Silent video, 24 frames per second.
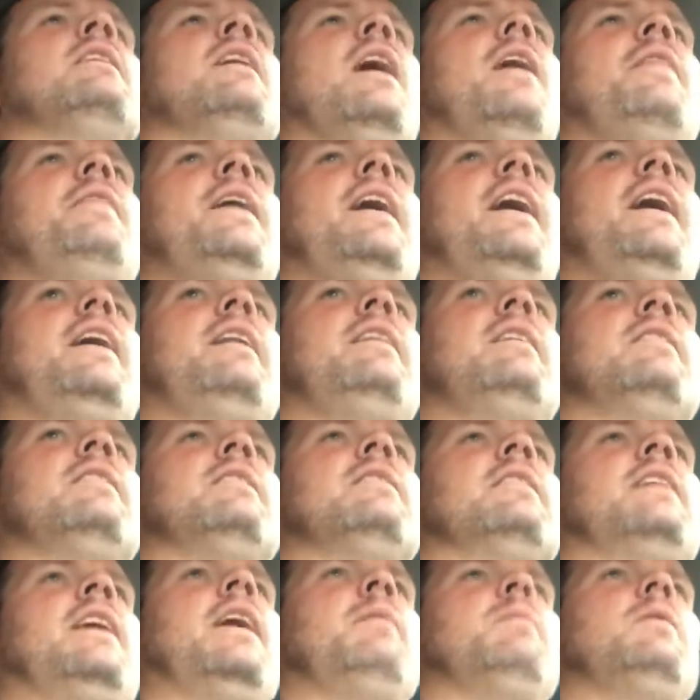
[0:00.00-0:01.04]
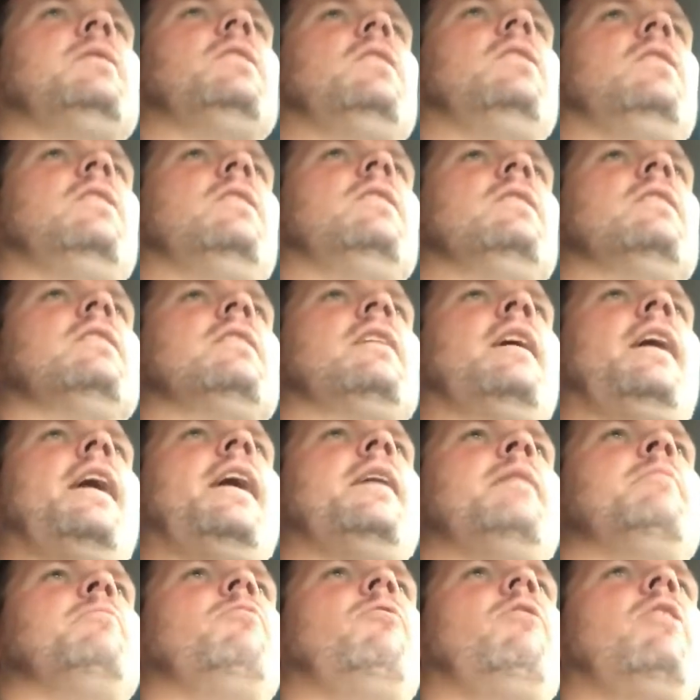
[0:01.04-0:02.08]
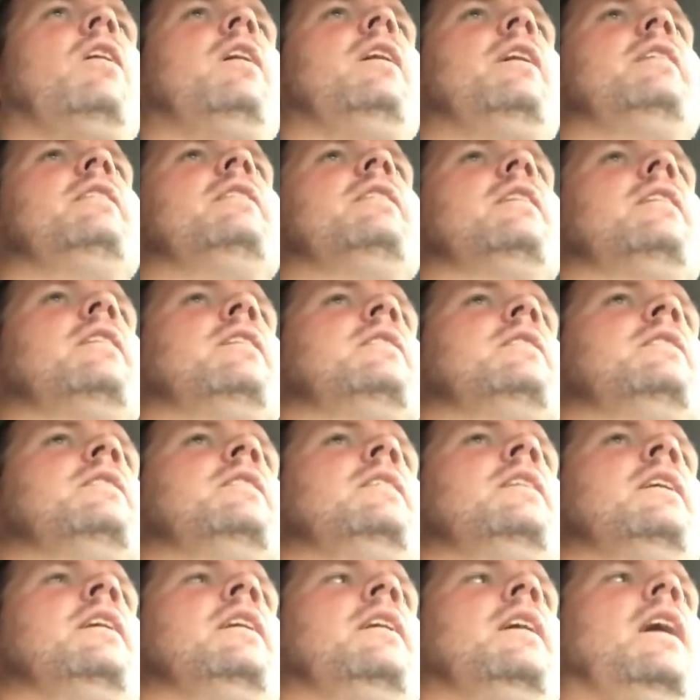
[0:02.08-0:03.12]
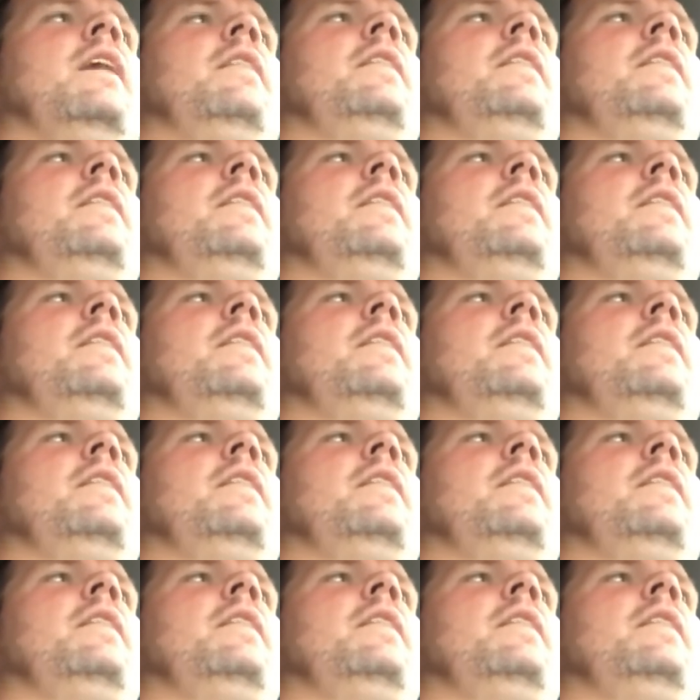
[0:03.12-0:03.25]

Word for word: And then came along M1,